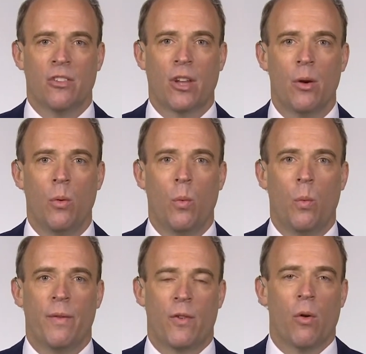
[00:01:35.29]
So
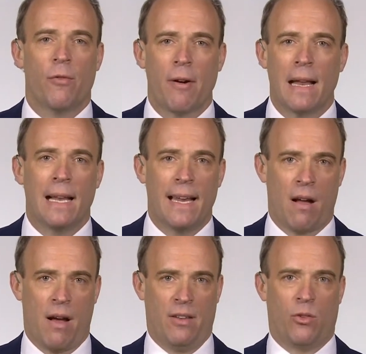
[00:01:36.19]
we've got very clear
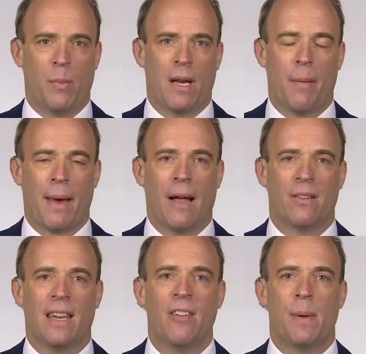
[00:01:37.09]
guidance will be coming
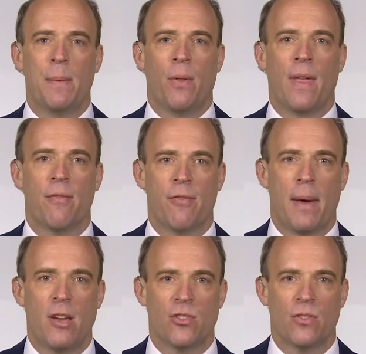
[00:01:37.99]
out to give people the
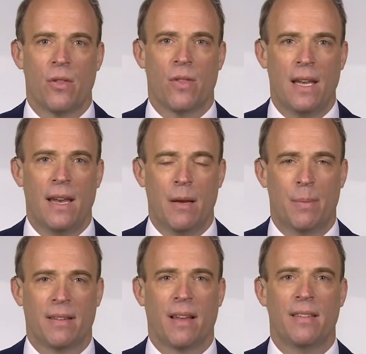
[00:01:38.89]
information that they need.
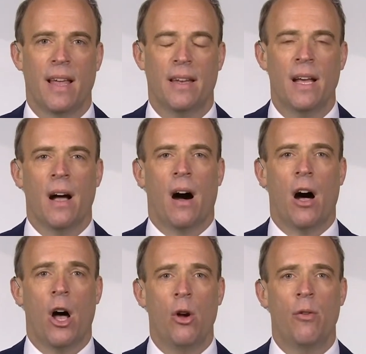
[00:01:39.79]
But as I said,
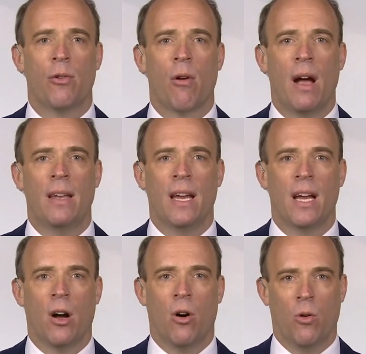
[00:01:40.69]
our
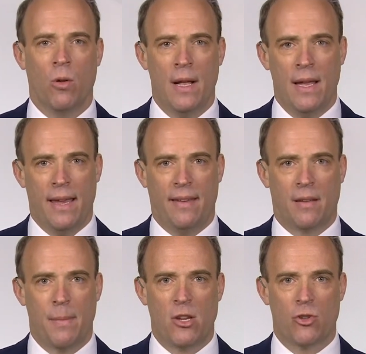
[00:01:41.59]
overriding goal is
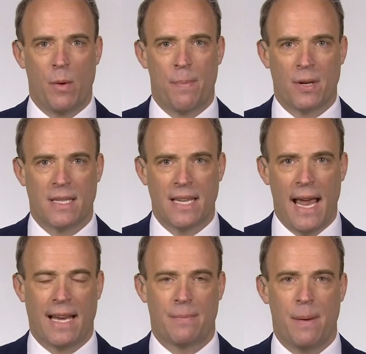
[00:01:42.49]
to make sure we
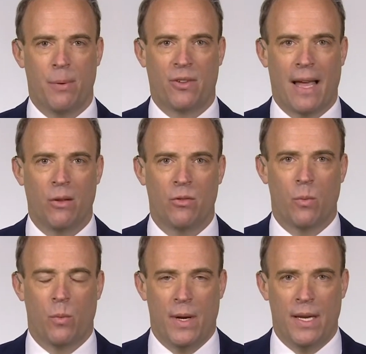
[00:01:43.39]
protect people's
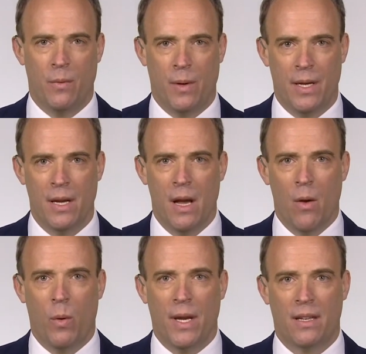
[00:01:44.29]
health.
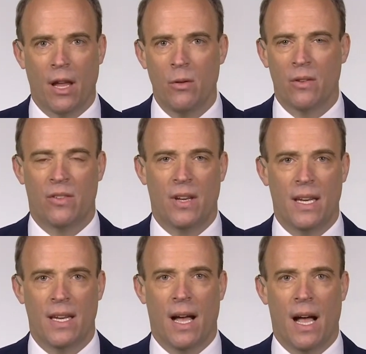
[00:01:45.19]
We don't
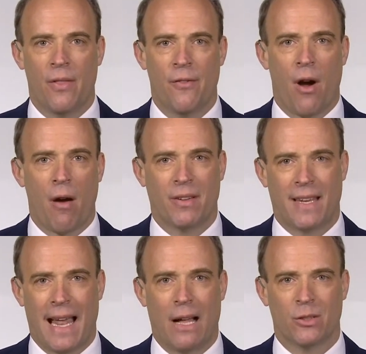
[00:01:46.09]
see the virus
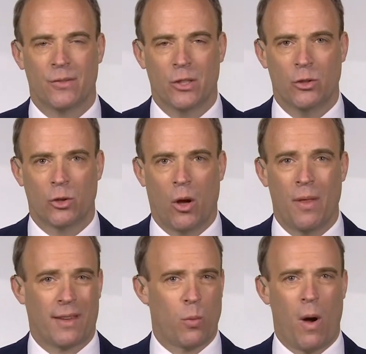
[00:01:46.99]
get out of
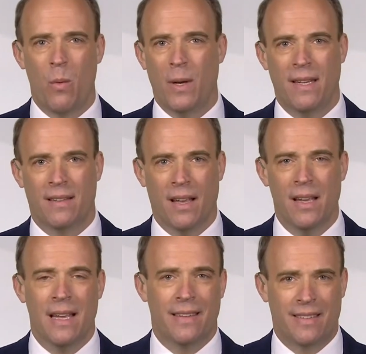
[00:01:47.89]
control. That's why we need
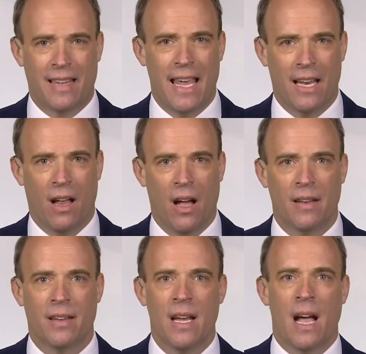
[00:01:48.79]
to stay
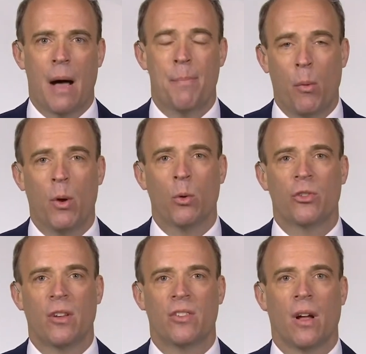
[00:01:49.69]
alert. But we
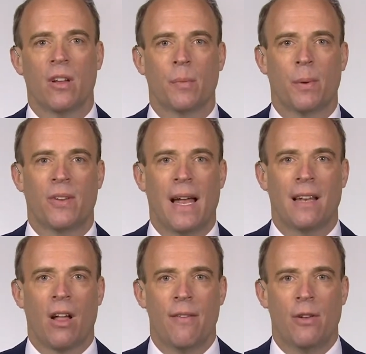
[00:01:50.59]
also start to
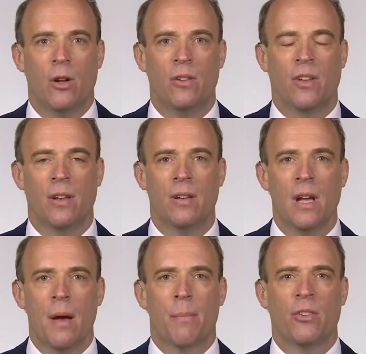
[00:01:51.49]
protect livelihoods and
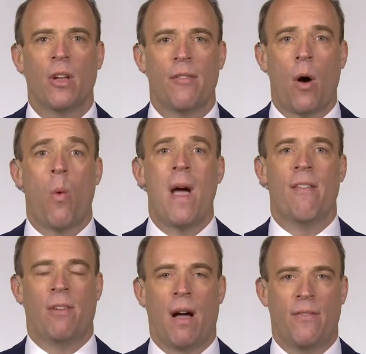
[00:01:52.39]
preserve our way
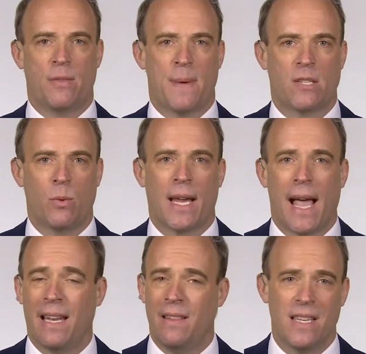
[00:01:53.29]
of life as best we
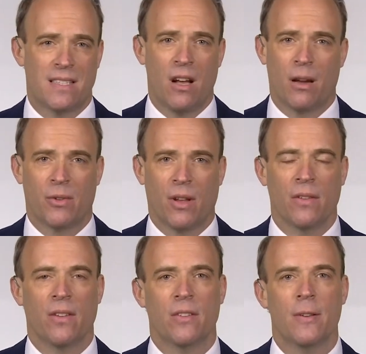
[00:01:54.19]
can in these
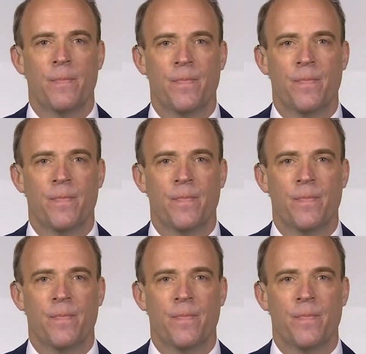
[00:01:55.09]
circumstances.